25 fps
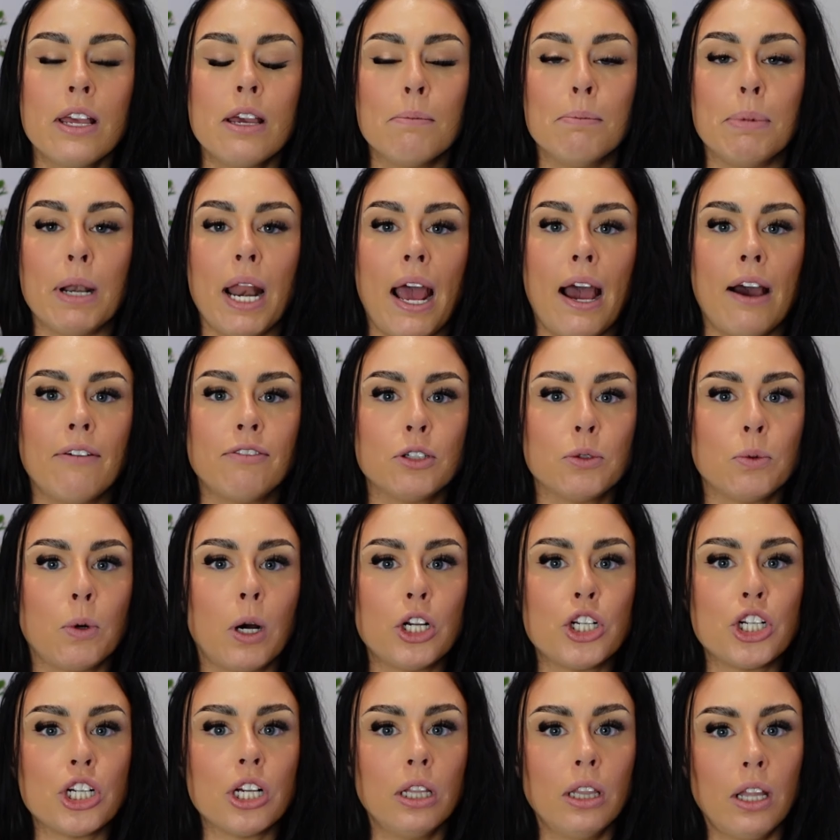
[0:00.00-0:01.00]
But after
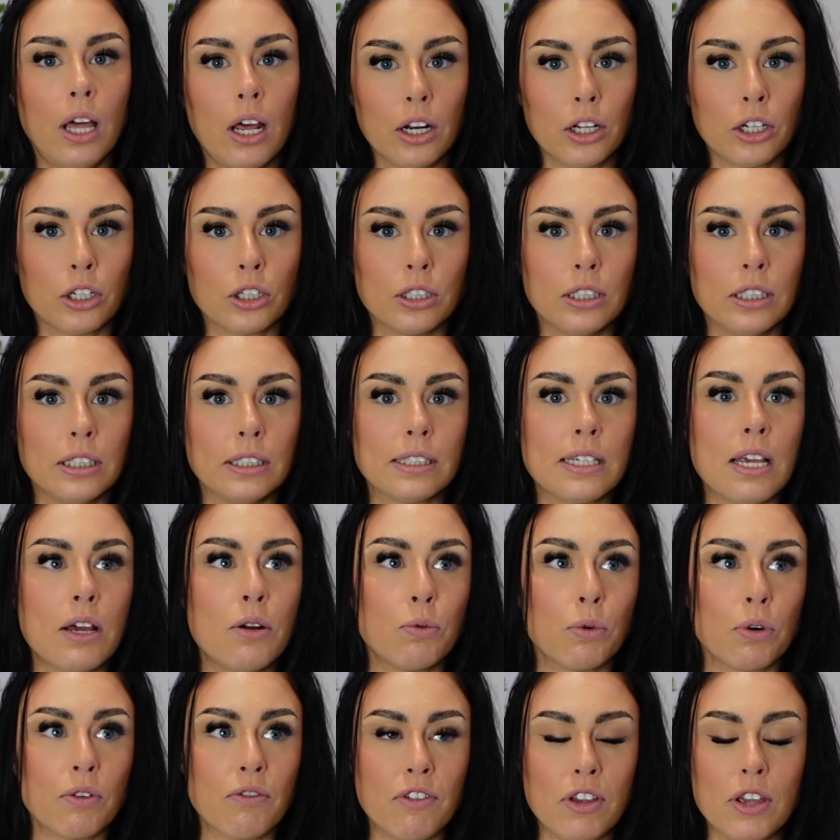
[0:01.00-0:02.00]
watching a lot of girls'
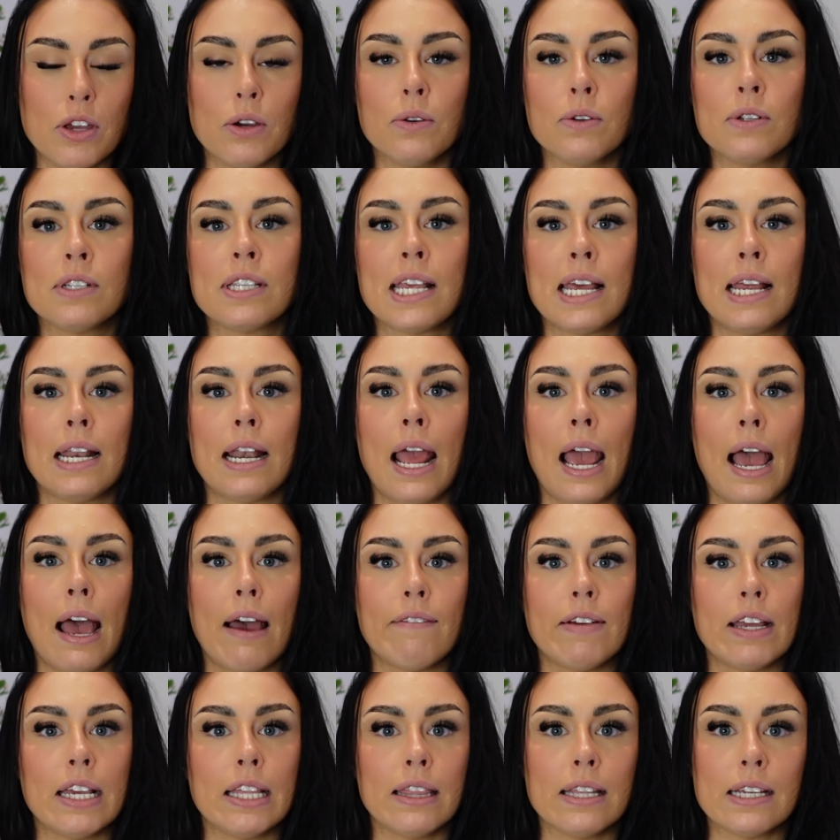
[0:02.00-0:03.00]
reviews and
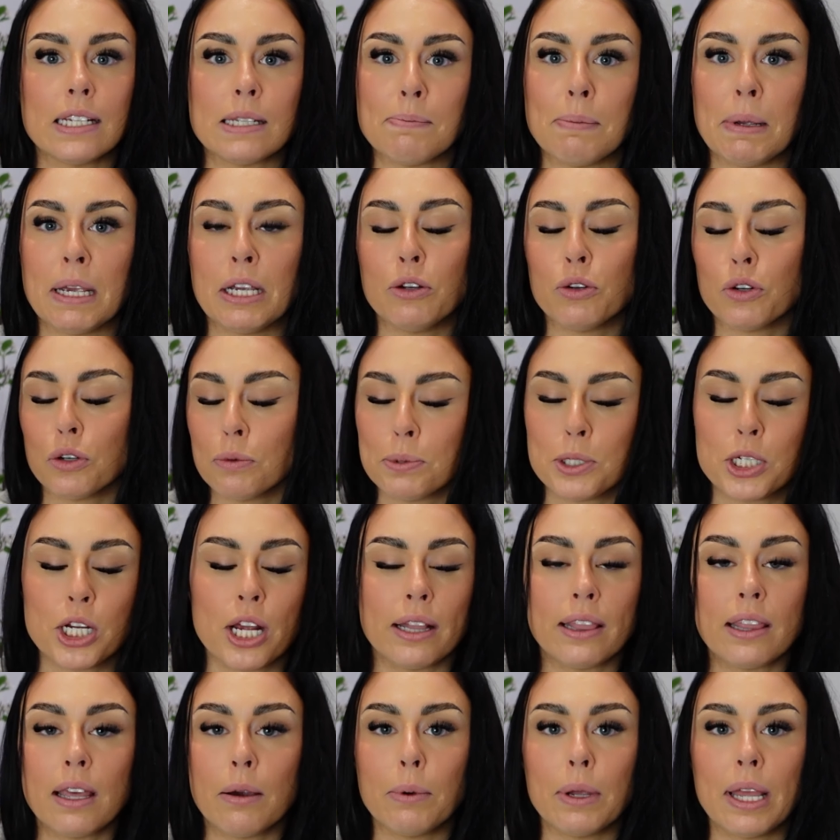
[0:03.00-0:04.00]
having this big group
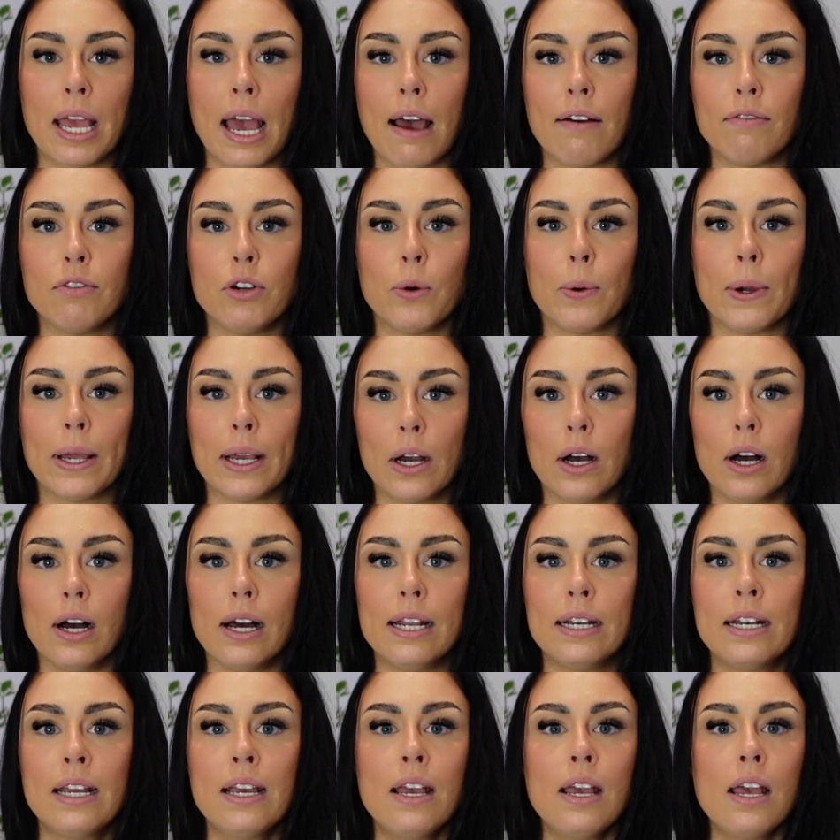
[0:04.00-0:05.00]
chat that we have going
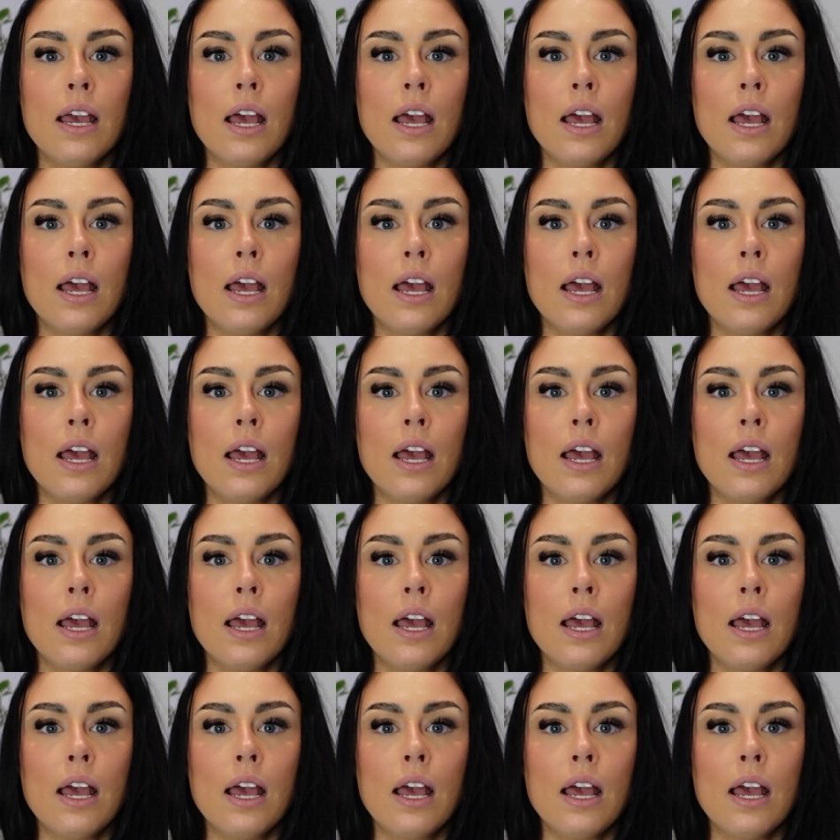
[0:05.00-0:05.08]
on,